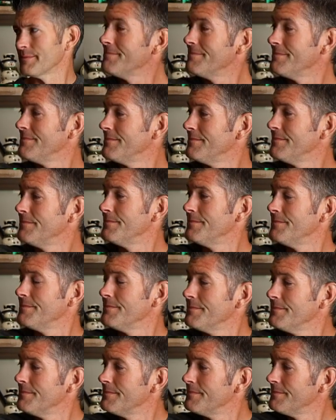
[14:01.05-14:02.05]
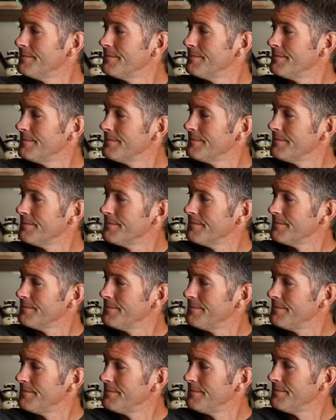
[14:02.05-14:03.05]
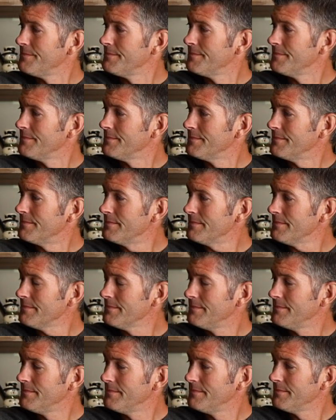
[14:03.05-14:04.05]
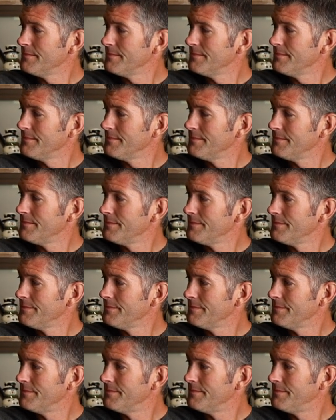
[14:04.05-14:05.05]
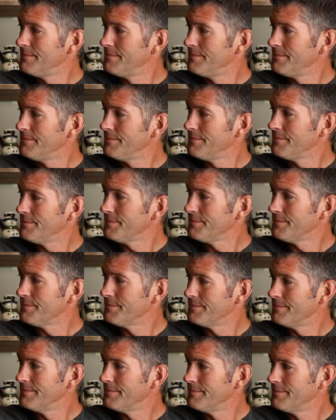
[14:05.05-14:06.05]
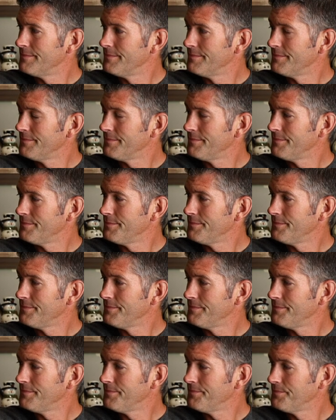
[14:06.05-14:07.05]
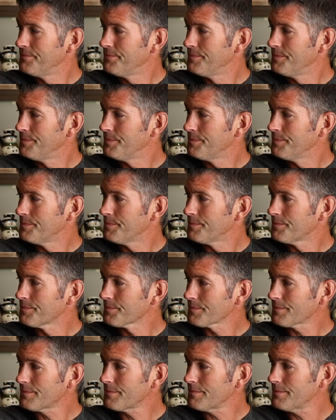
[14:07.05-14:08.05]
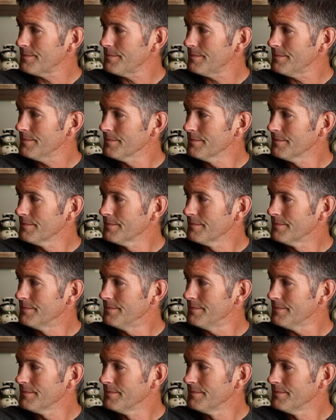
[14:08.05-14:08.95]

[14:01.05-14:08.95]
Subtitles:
(silent)